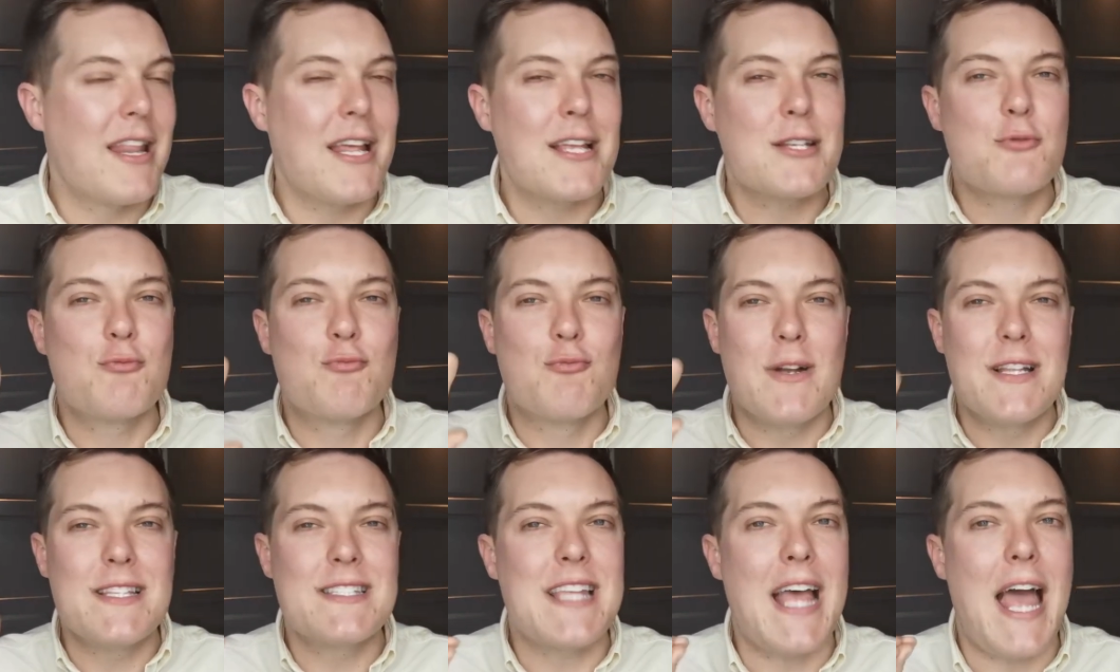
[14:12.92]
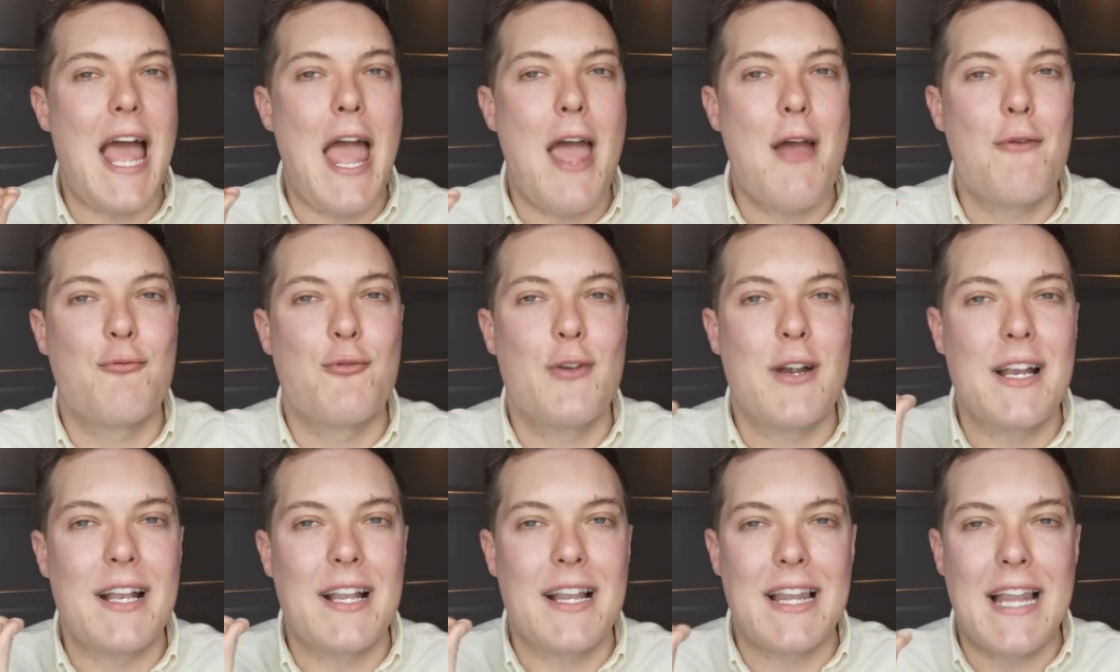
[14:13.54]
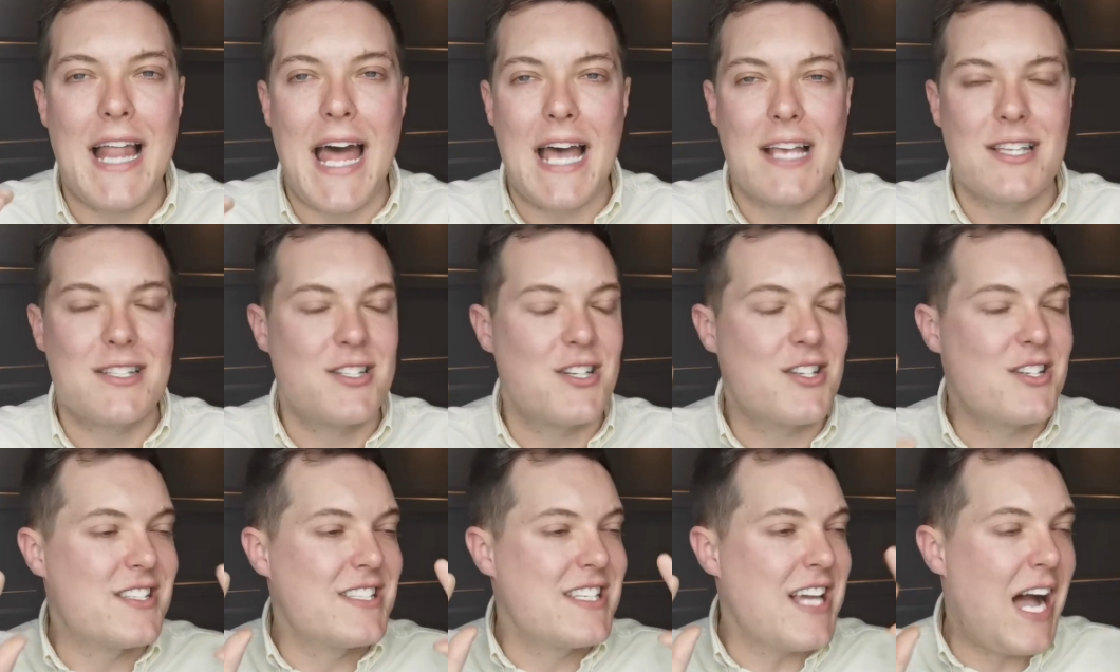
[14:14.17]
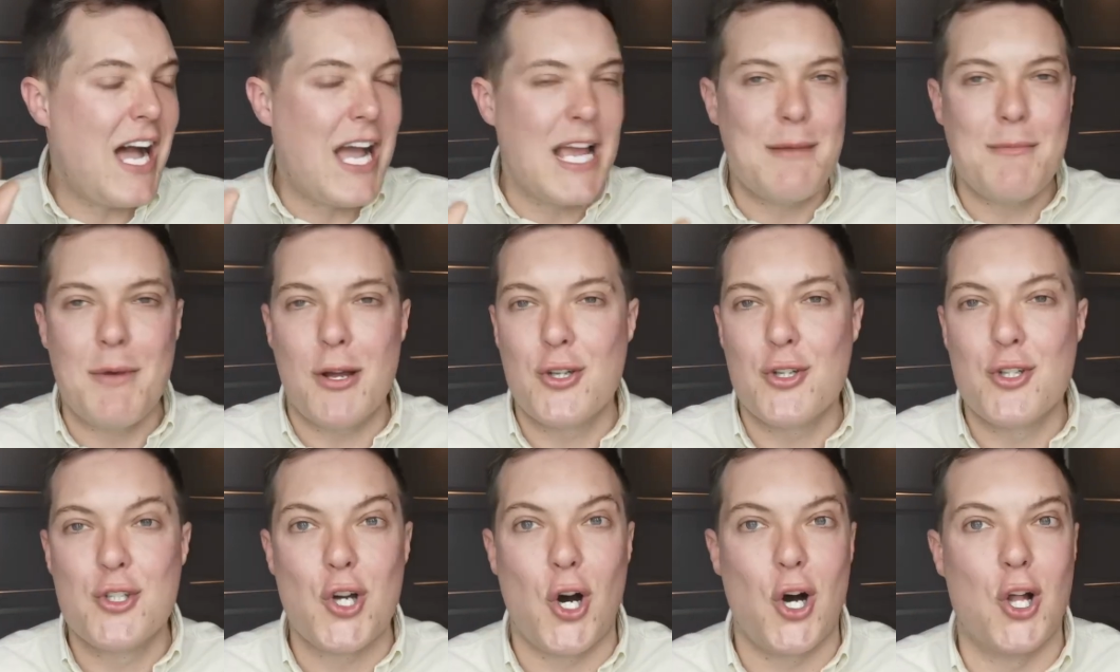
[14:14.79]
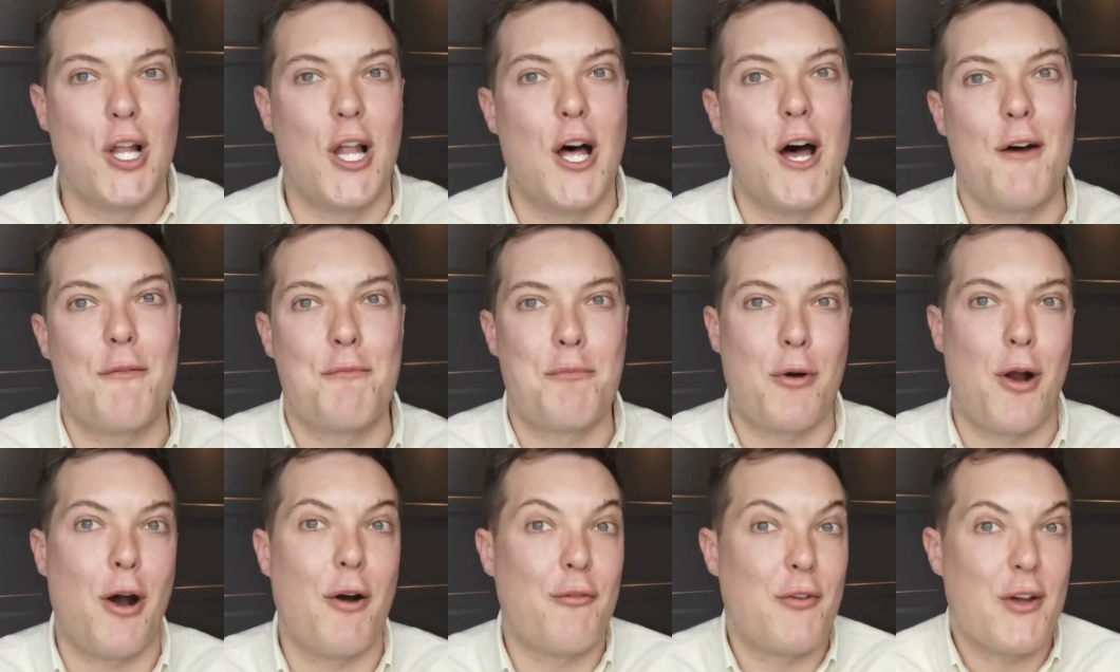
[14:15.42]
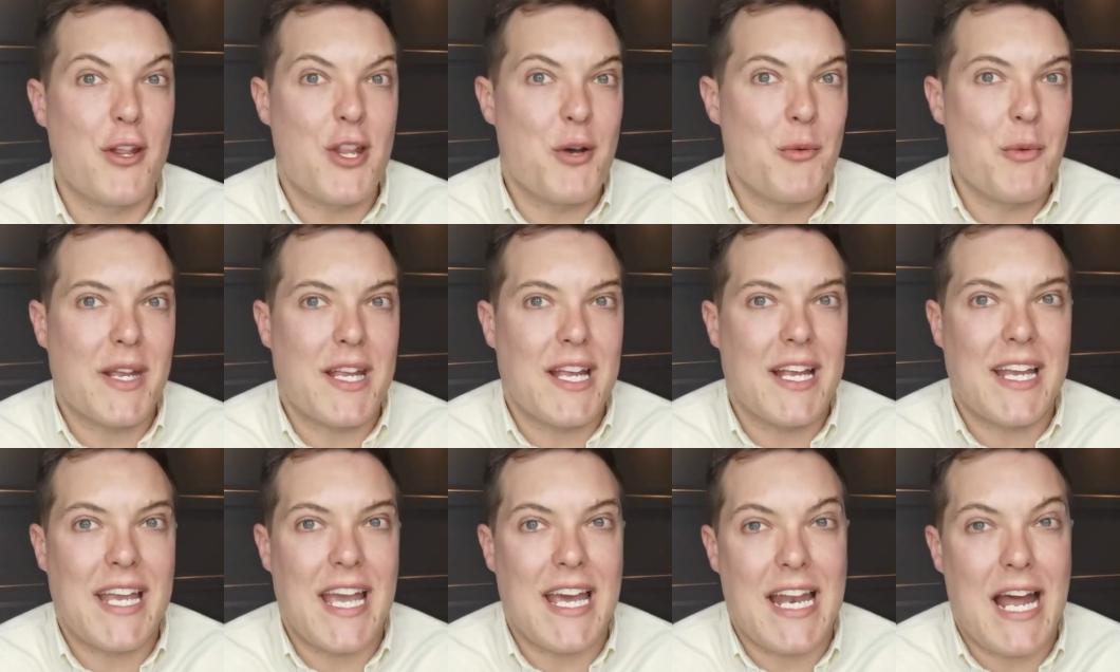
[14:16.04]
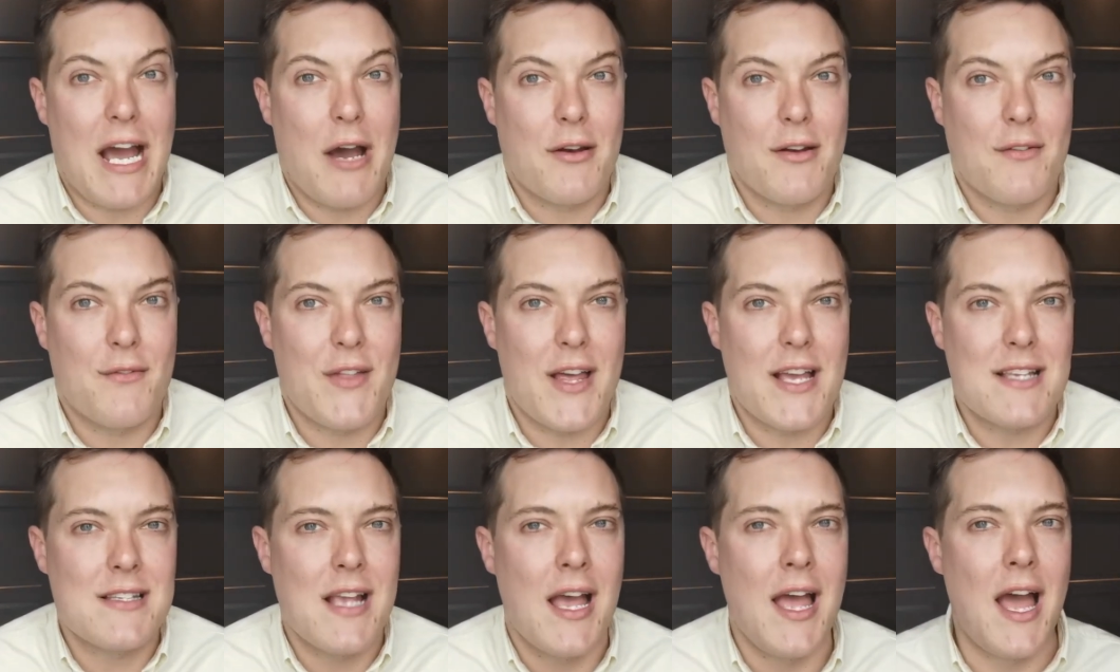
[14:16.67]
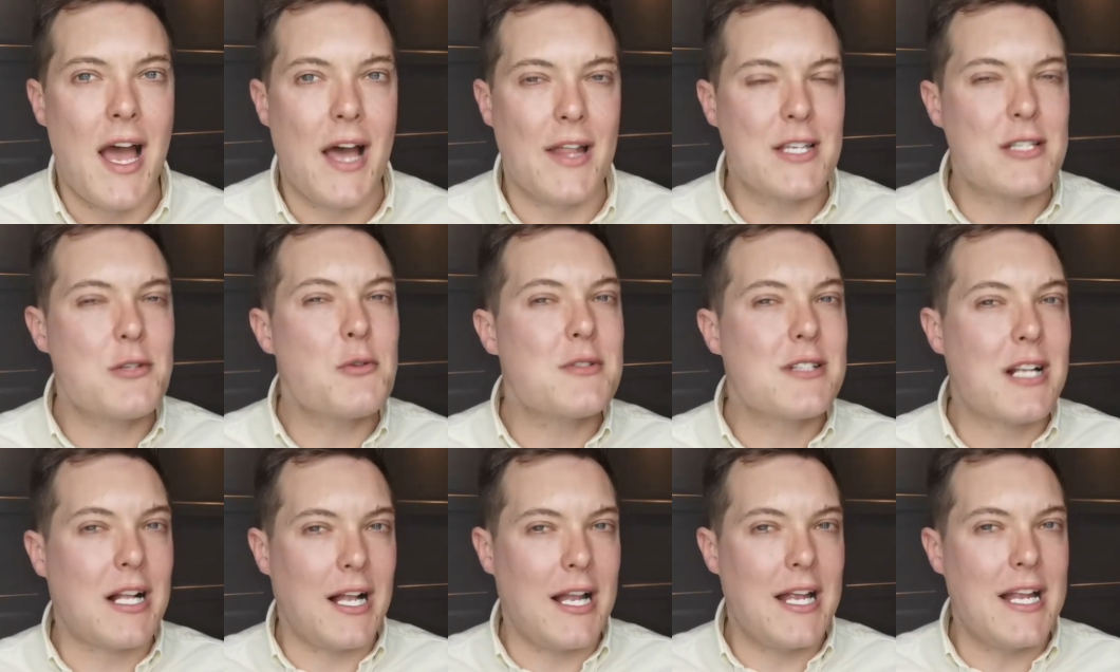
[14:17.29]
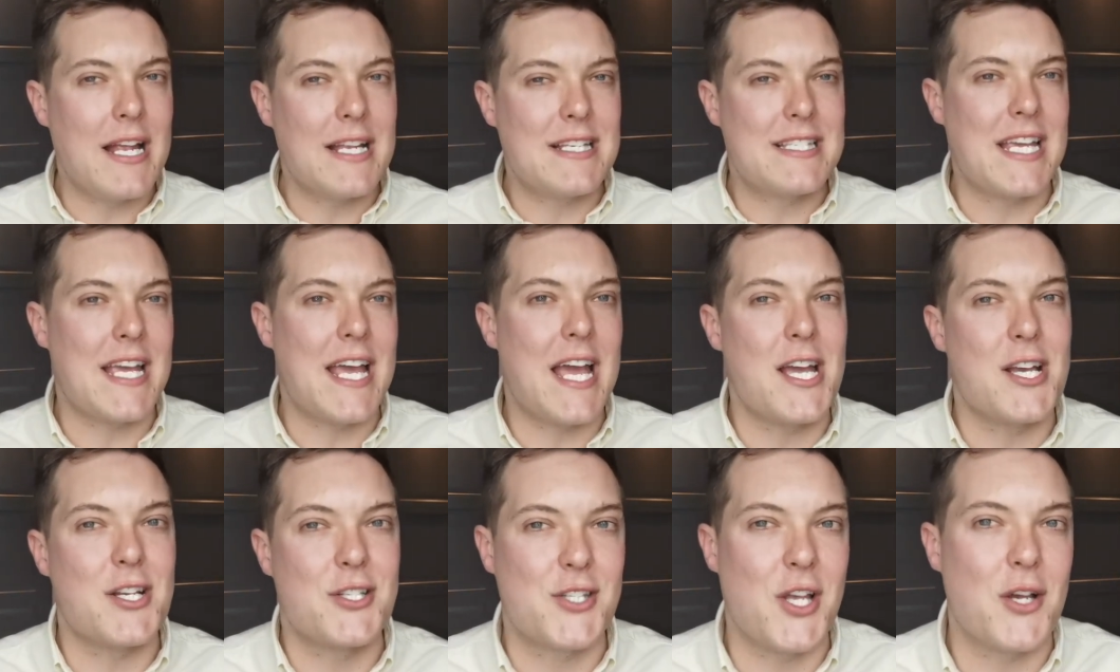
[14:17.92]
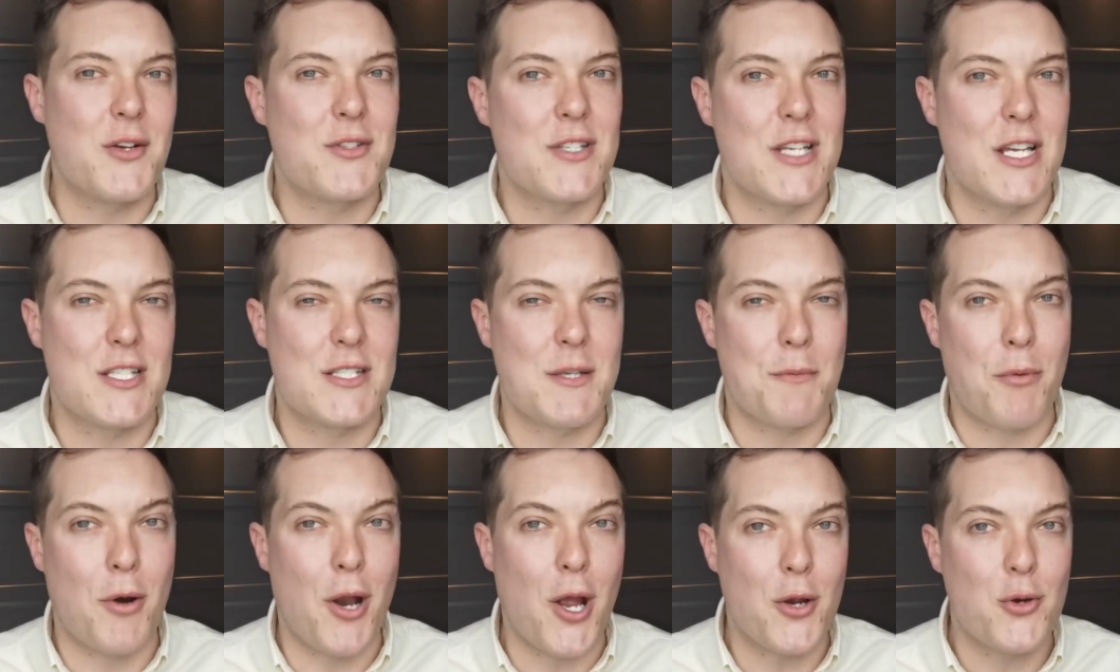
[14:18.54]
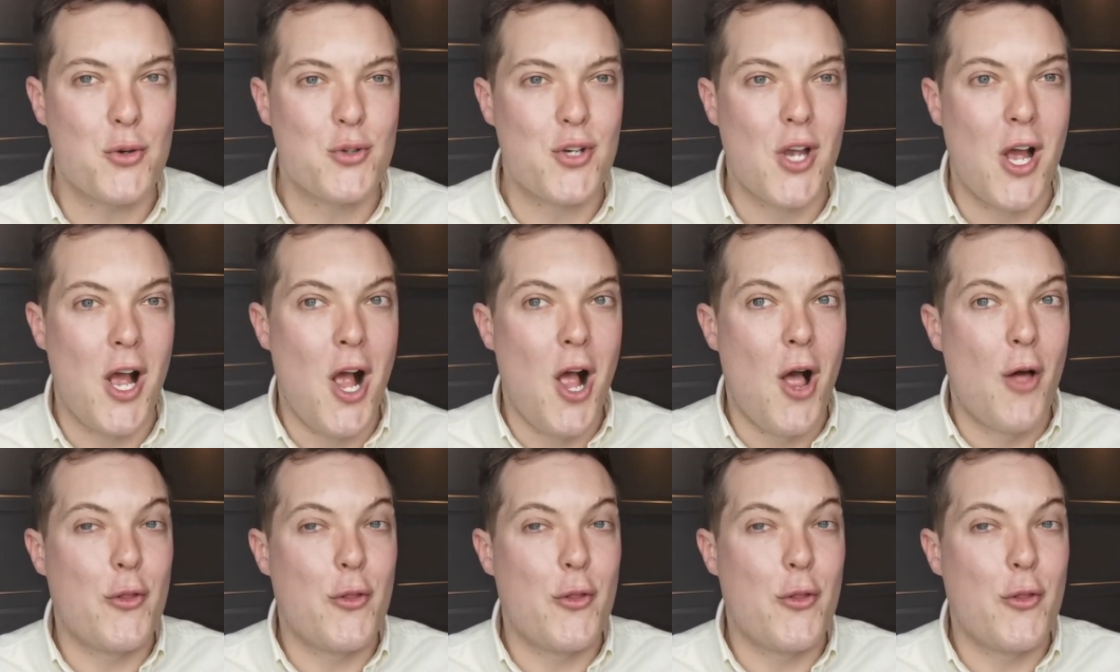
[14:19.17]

let's rinse every last dime and dollar of profit that we can get out of this. And this was clearly TA Associates' approach.